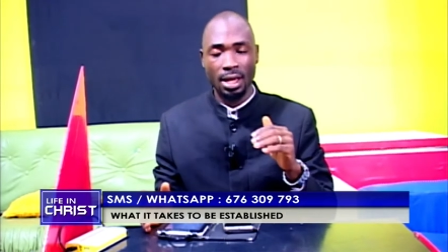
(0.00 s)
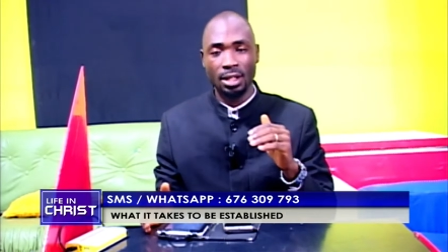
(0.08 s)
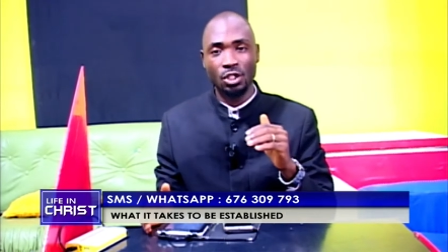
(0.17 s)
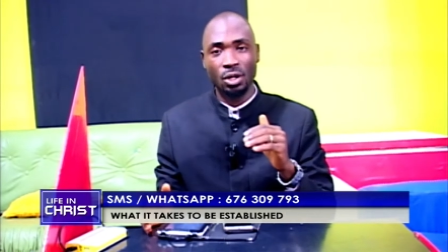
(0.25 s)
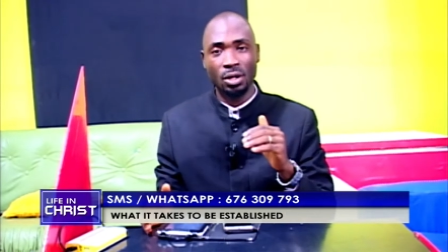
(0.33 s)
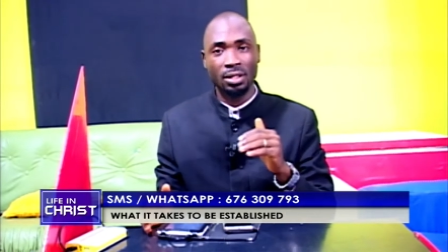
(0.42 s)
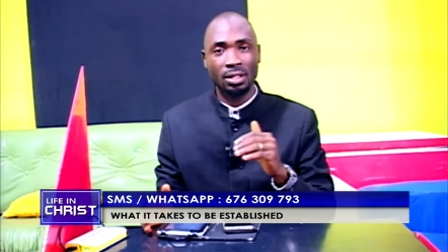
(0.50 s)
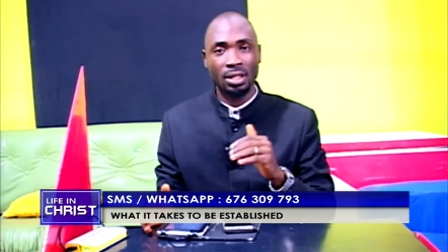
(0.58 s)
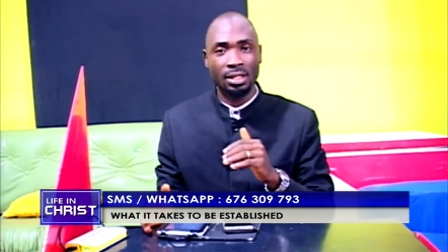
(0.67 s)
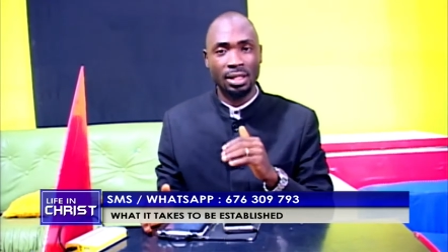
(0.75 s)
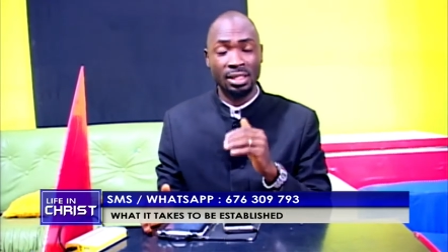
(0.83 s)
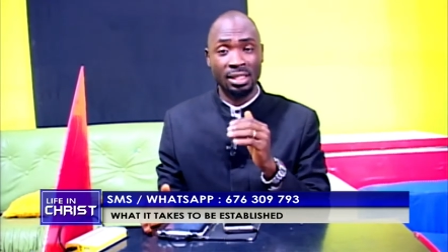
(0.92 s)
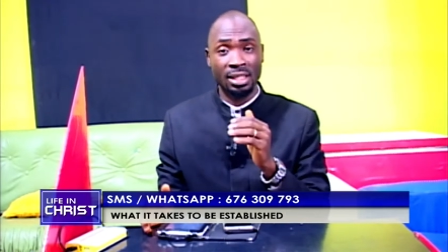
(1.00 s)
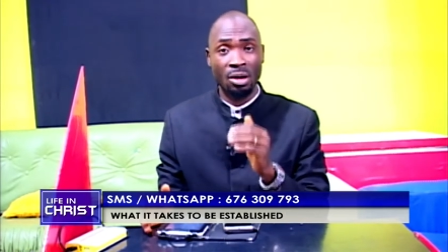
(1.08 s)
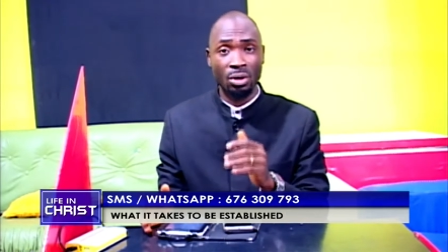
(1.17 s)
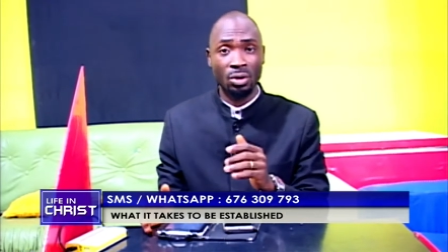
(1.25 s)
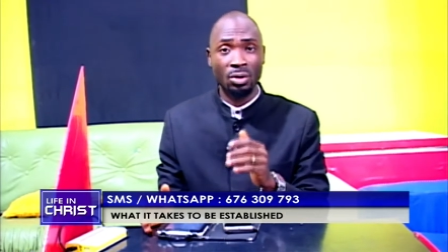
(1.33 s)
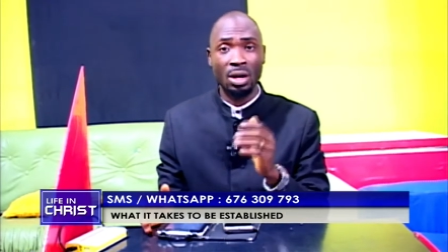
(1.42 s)
And John says, this is
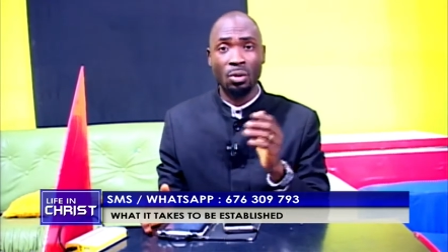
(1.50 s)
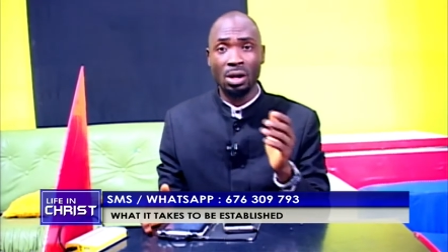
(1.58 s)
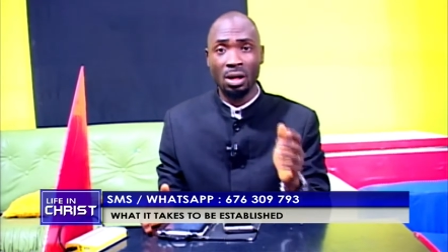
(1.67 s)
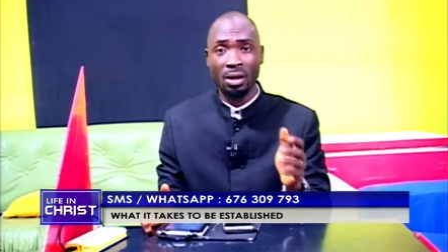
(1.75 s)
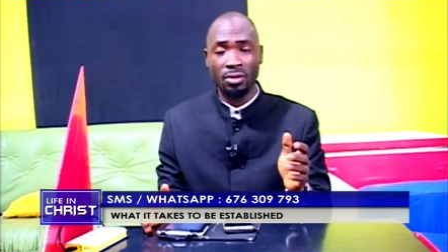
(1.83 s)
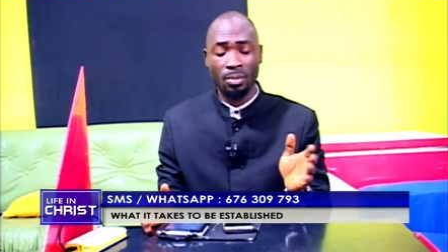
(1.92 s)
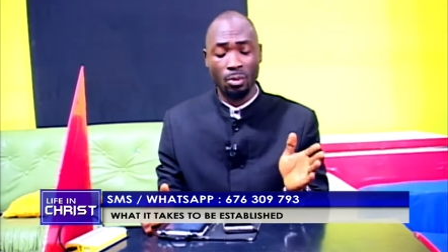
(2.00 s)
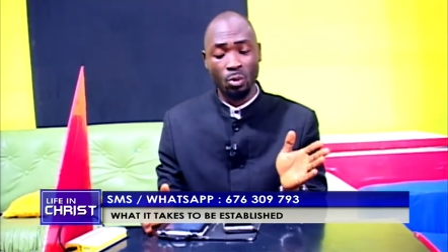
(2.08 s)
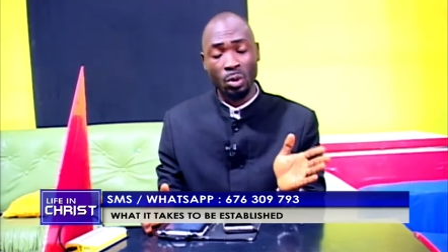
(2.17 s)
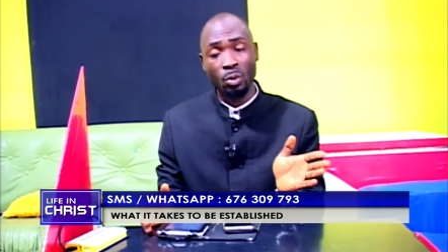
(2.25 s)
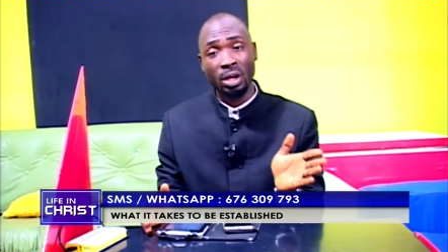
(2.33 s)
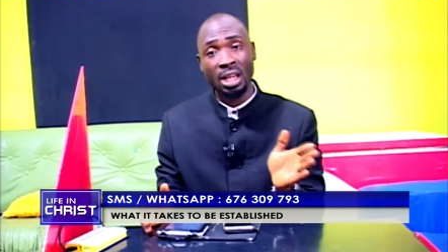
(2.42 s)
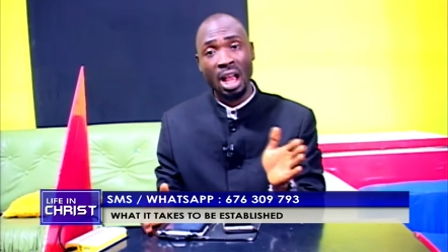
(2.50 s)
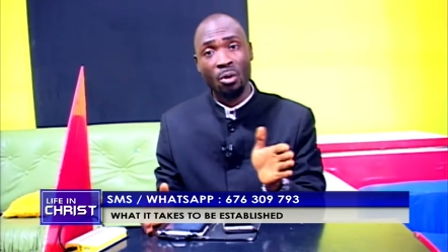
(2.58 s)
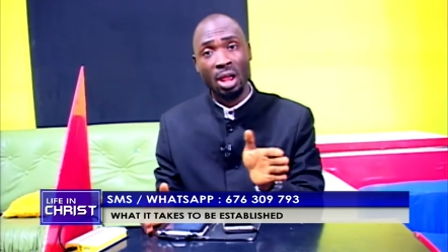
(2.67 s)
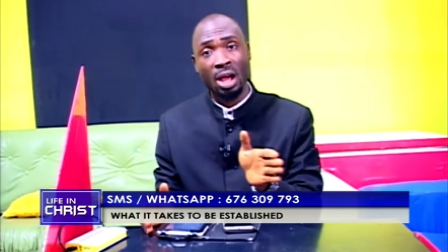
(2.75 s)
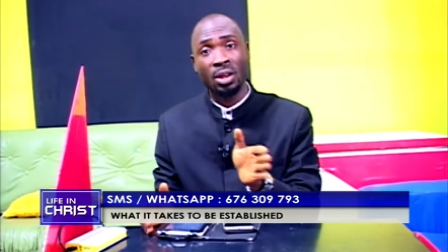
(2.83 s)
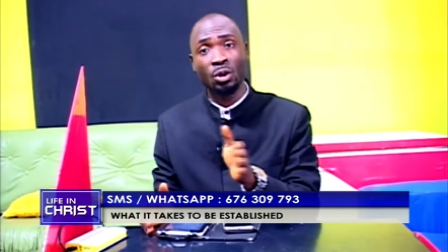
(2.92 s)
how we know that we love him, when we
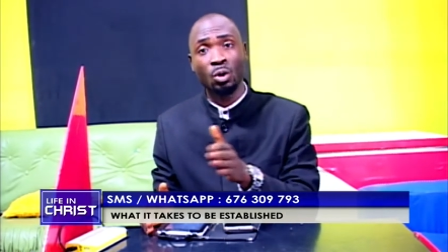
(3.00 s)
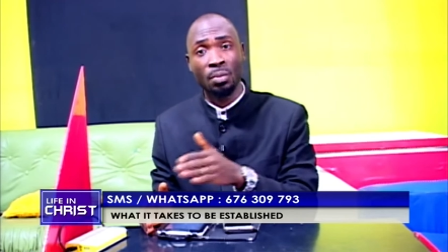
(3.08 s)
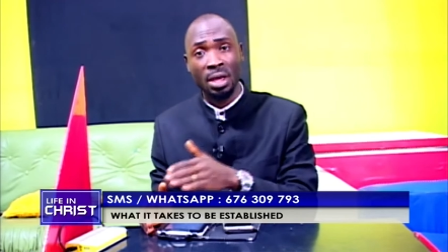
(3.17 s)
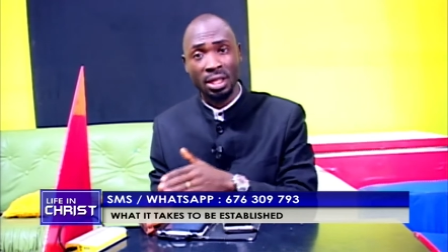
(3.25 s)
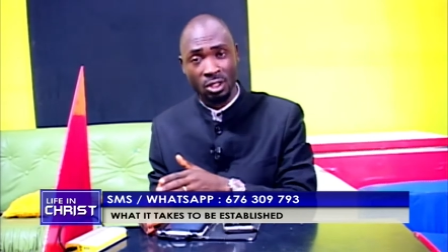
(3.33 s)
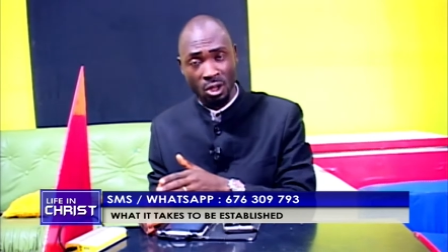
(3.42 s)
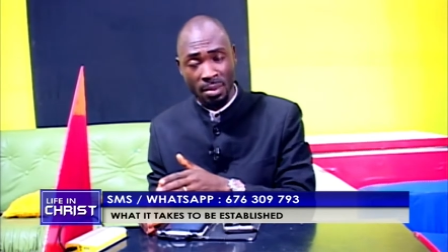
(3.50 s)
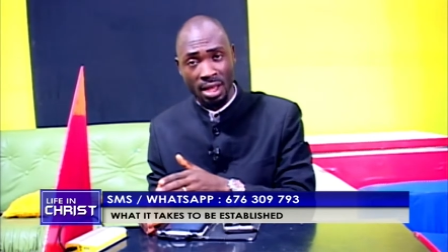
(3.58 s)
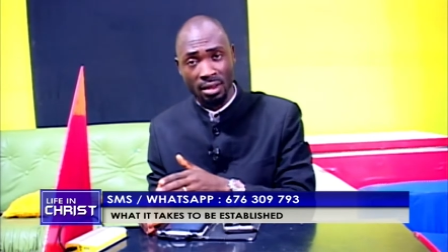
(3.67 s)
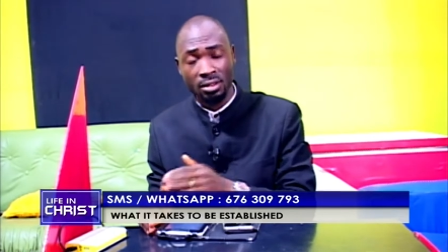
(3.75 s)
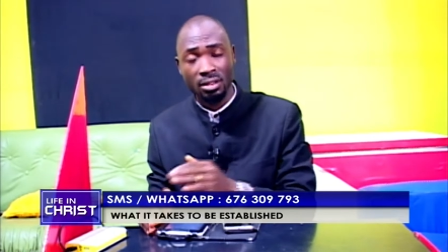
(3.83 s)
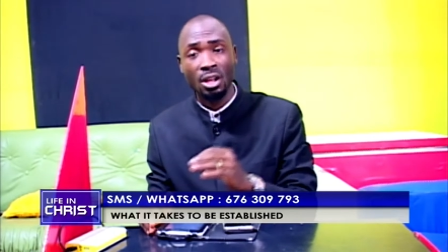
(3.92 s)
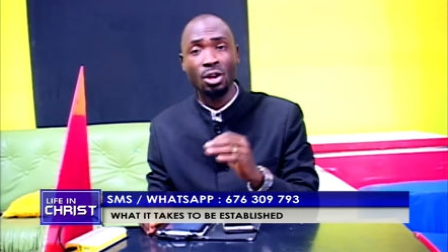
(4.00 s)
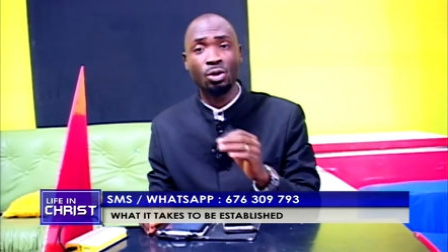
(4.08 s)
carry out and obey his commands.